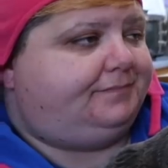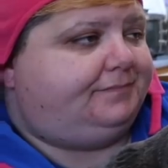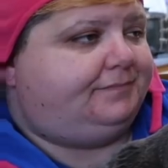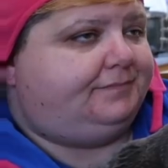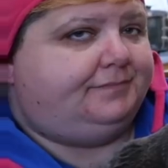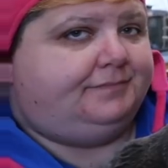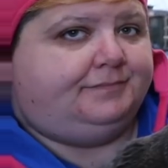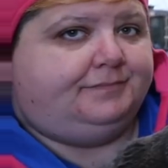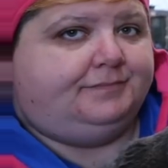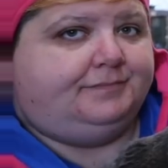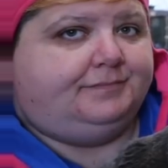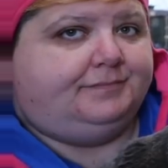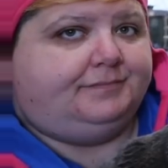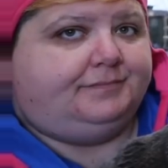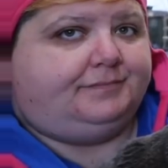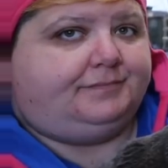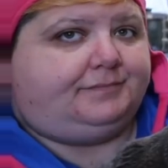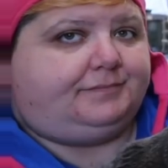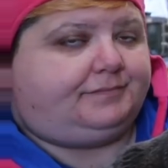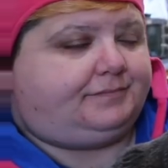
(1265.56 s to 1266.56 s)

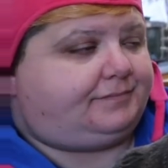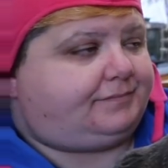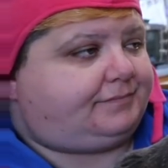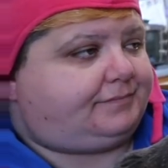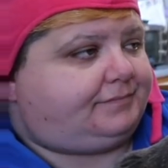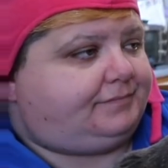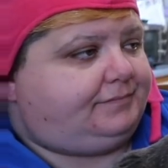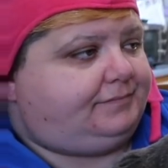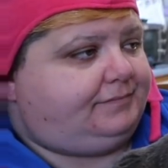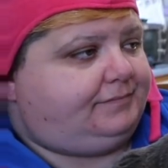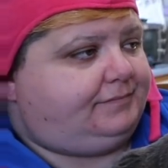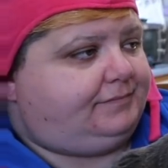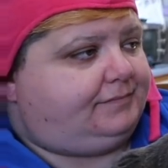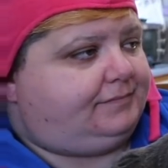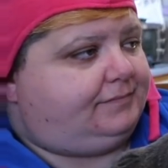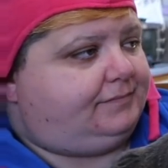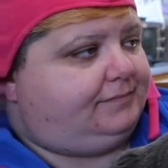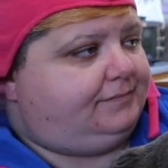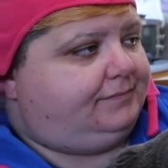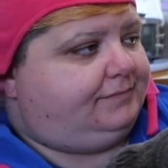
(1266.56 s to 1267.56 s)

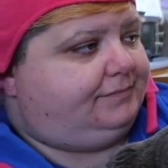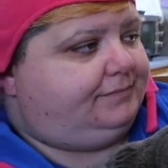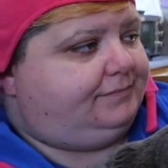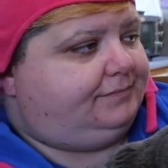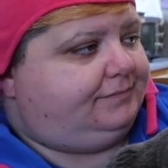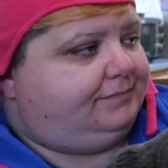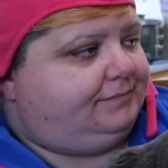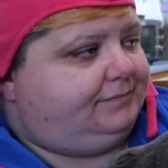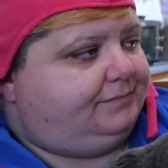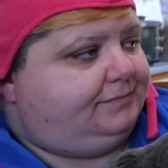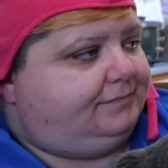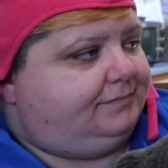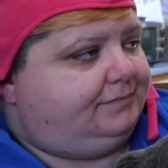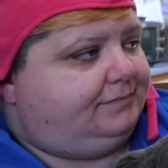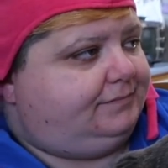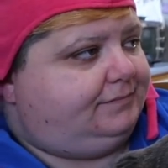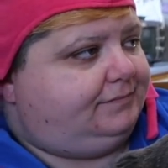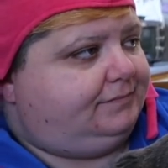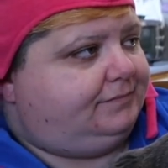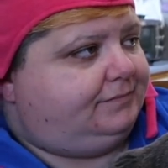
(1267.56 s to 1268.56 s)

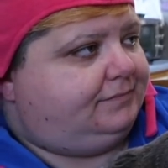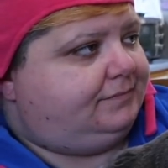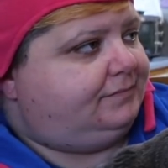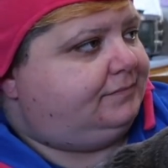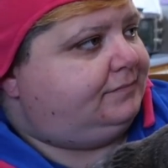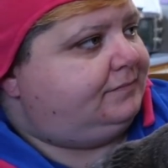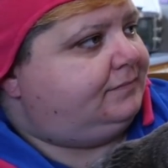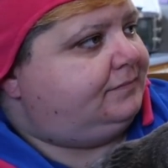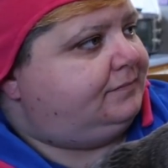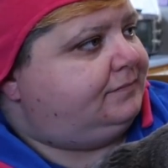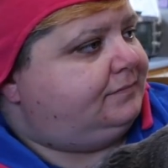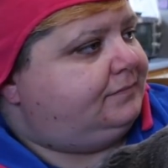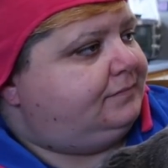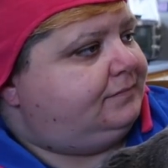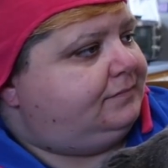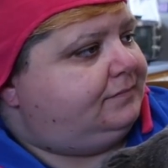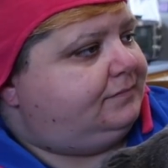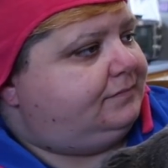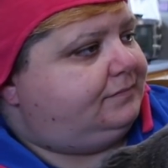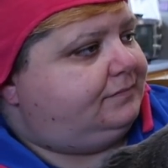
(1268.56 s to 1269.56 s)

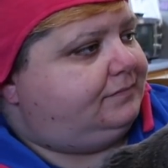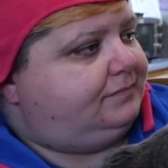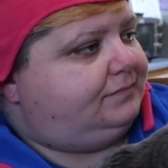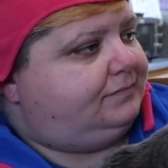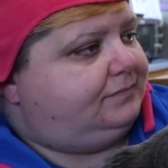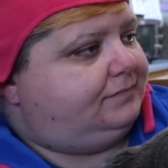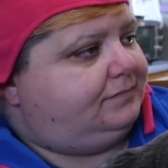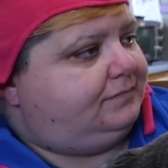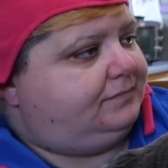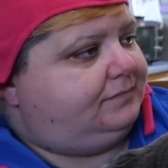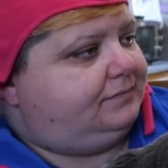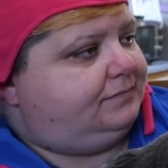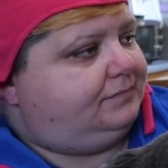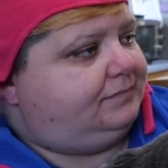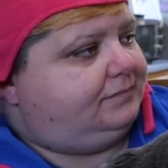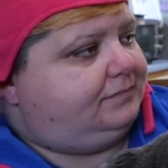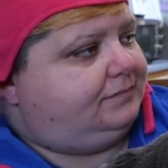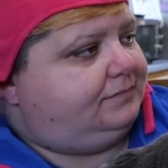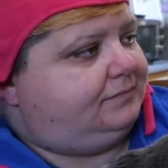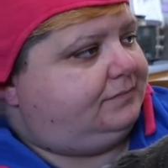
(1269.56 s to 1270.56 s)

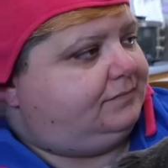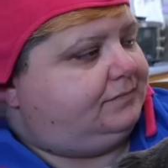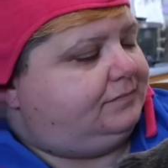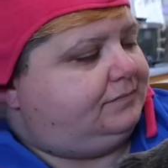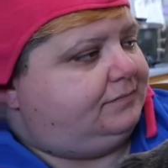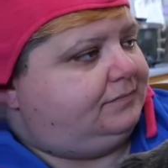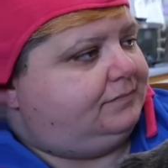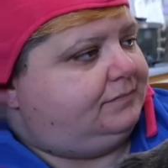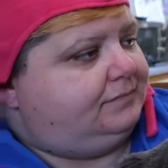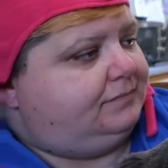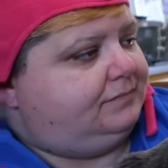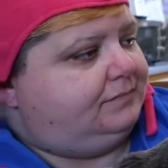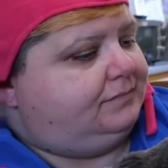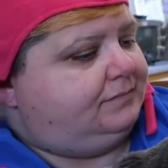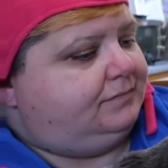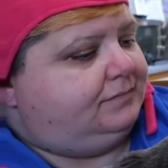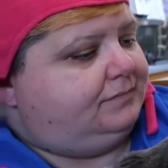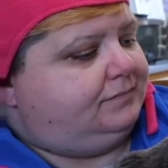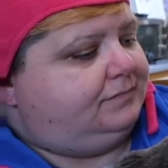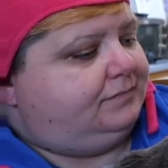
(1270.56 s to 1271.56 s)

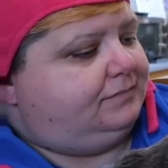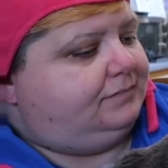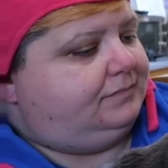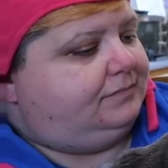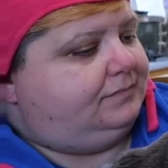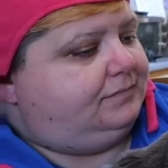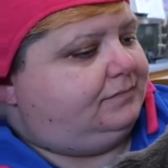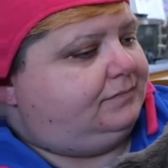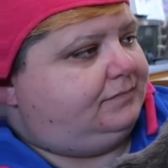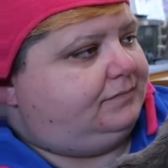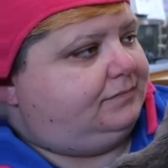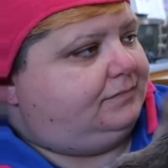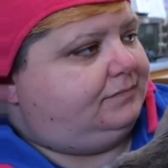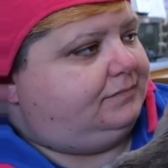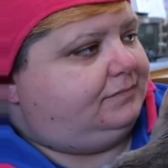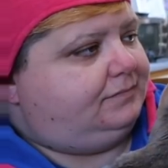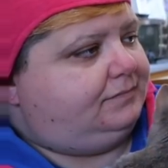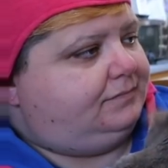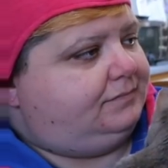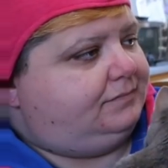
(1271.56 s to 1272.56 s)

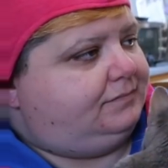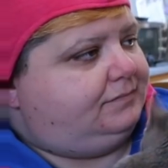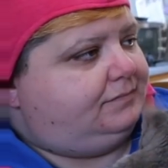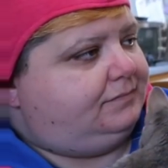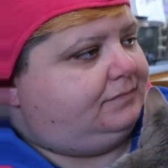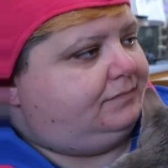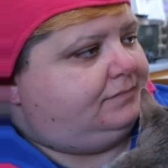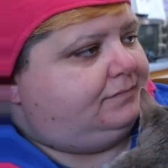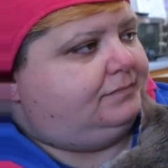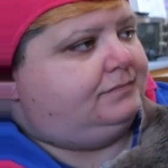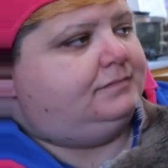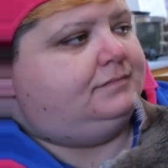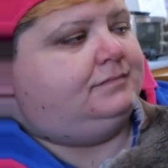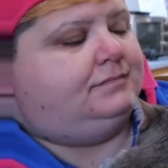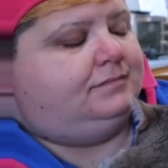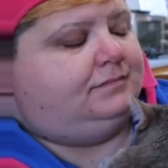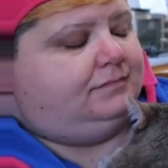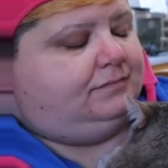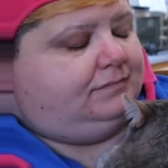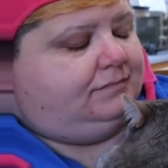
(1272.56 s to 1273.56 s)
This person isn't speaking.